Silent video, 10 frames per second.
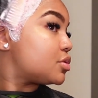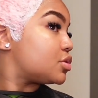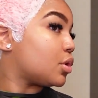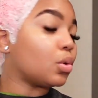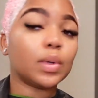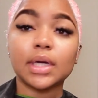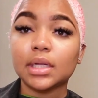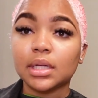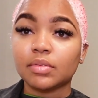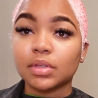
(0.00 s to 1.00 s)
so we
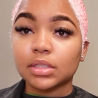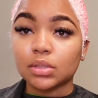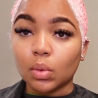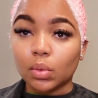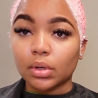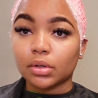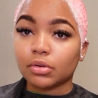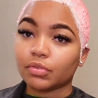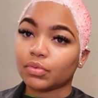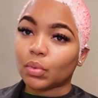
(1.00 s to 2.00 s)
can leave this on
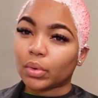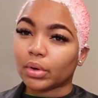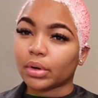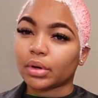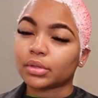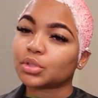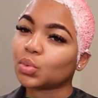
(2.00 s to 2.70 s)
for